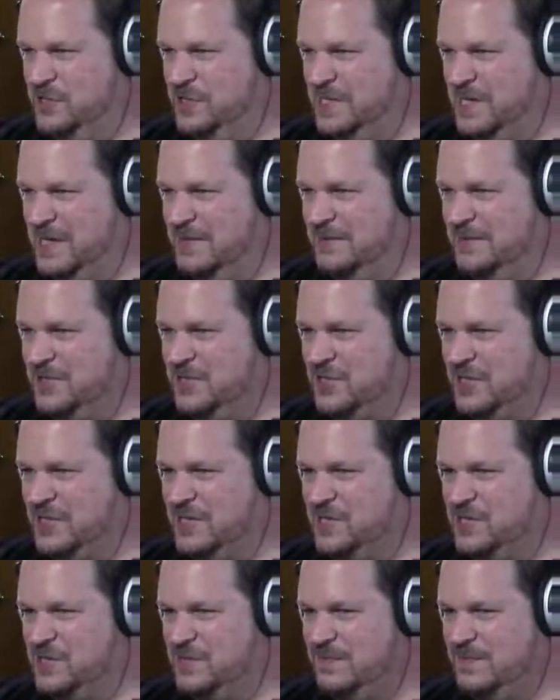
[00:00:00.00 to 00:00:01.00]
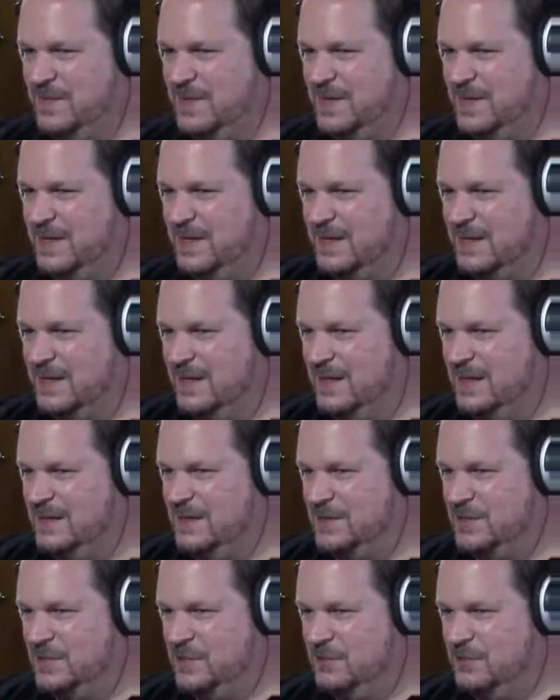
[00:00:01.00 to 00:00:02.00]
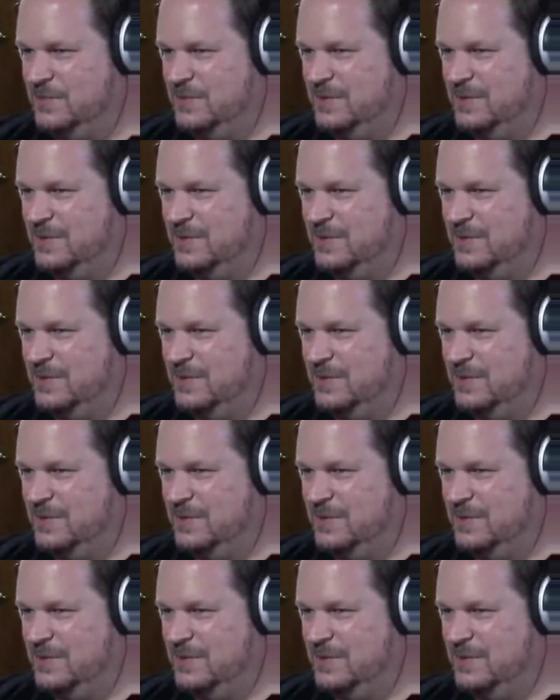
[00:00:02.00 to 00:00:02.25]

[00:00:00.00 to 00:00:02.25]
damage against him. Don't